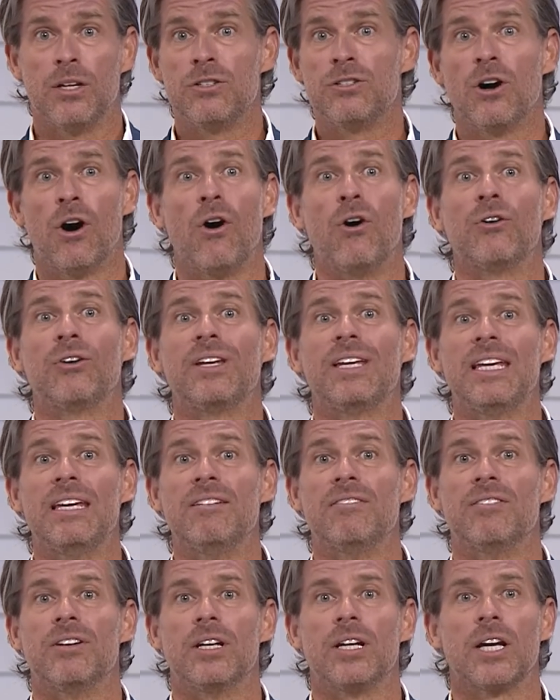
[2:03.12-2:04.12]
don't
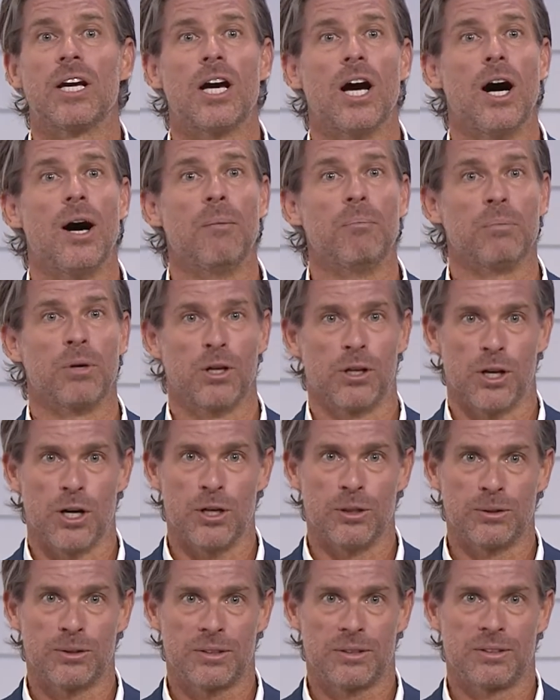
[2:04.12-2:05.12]
even come
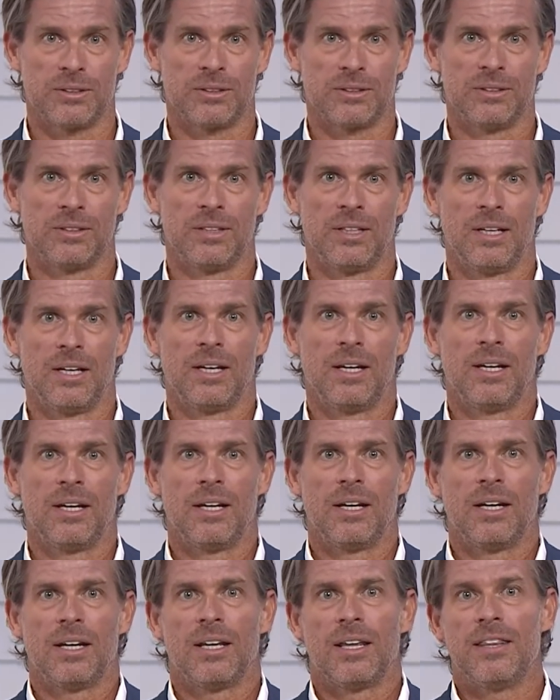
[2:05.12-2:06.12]
close.
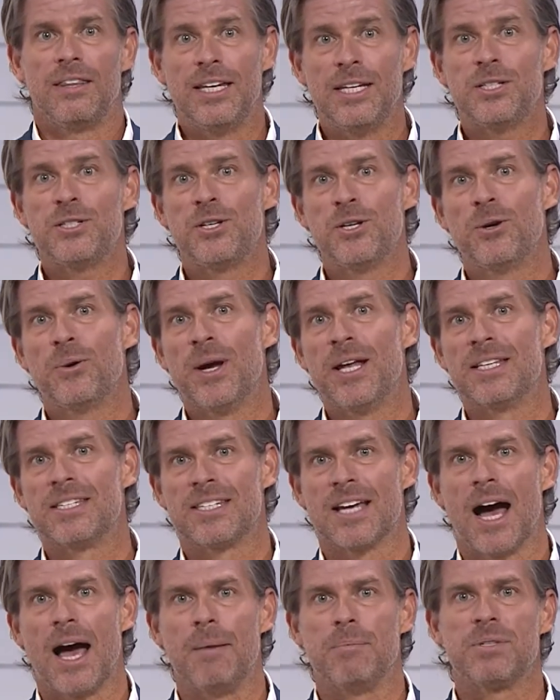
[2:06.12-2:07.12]
These two
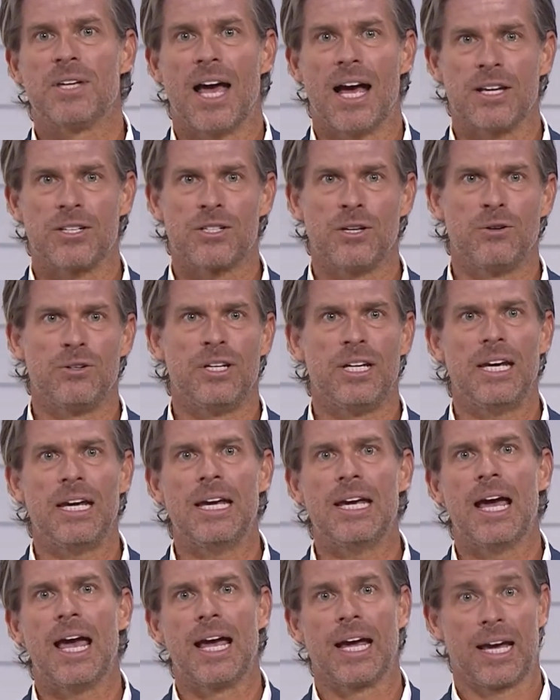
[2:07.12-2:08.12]
enzymes,
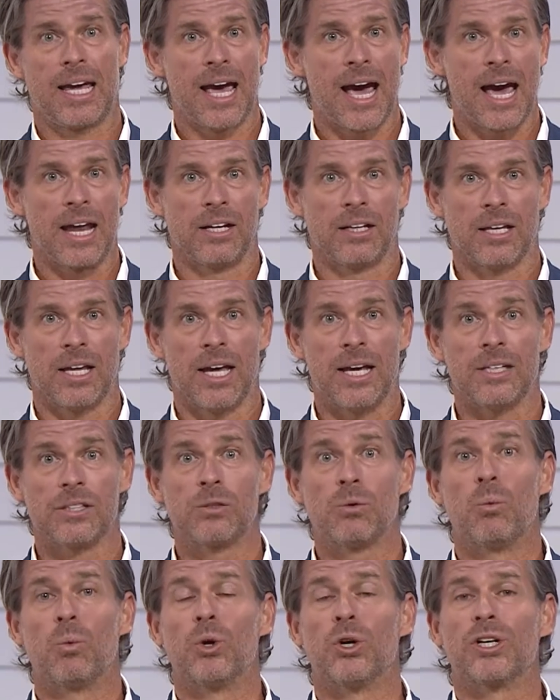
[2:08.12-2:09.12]
SOD and catalase,
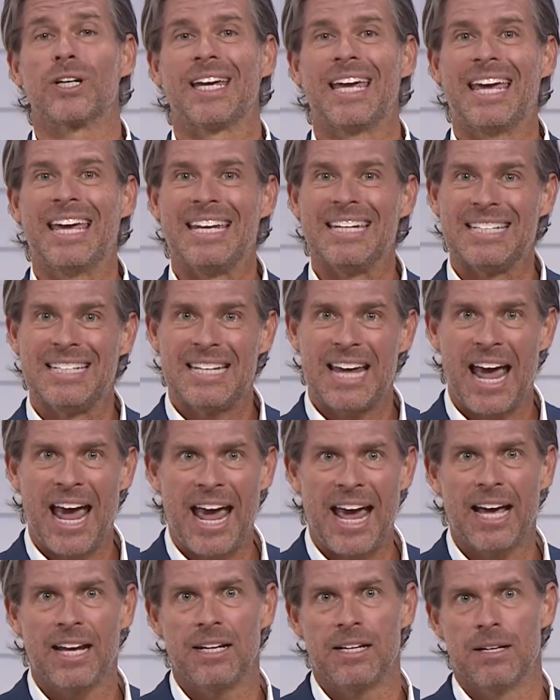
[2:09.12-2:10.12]
work in
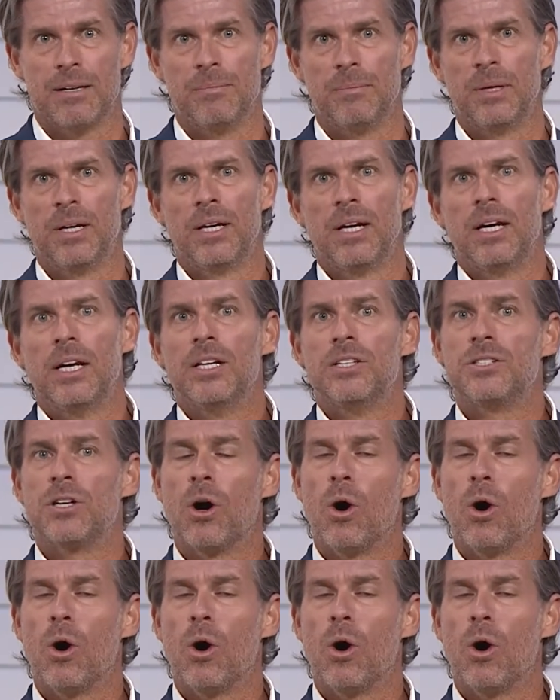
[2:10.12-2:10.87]
tandem to